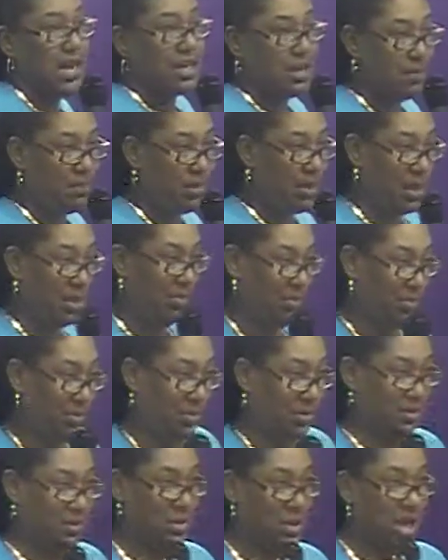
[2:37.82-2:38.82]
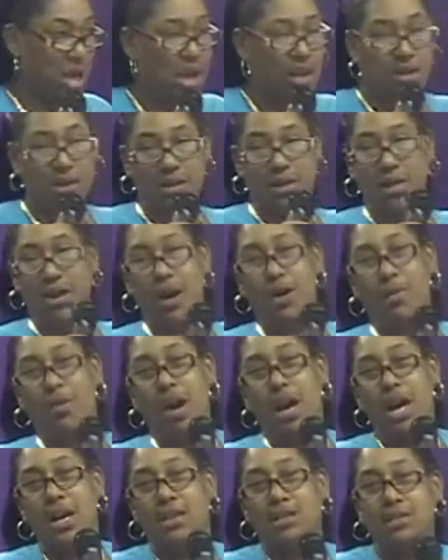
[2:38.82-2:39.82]
the people? You know
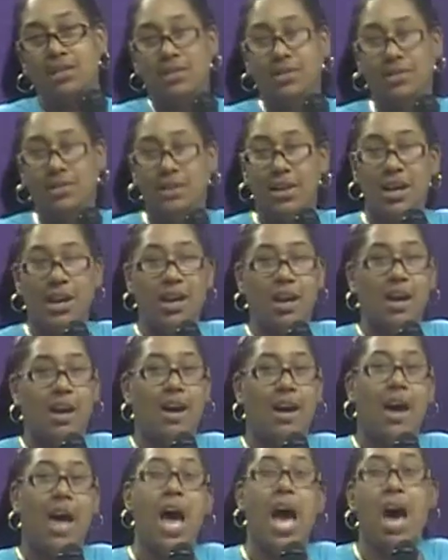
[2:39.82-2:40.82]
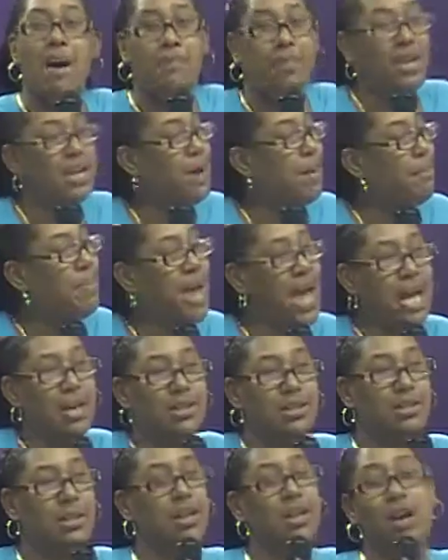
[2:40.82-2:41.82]
what? I've been a
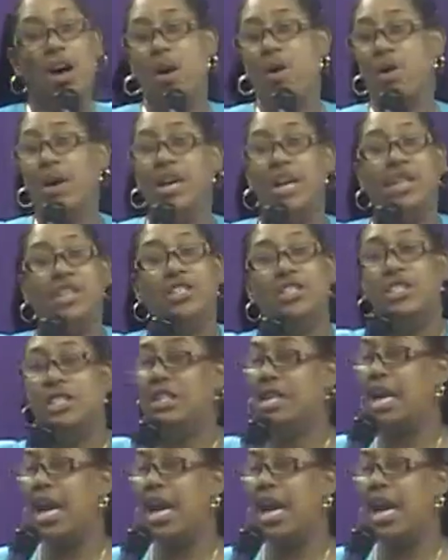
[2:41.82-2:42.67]
pastor longer than she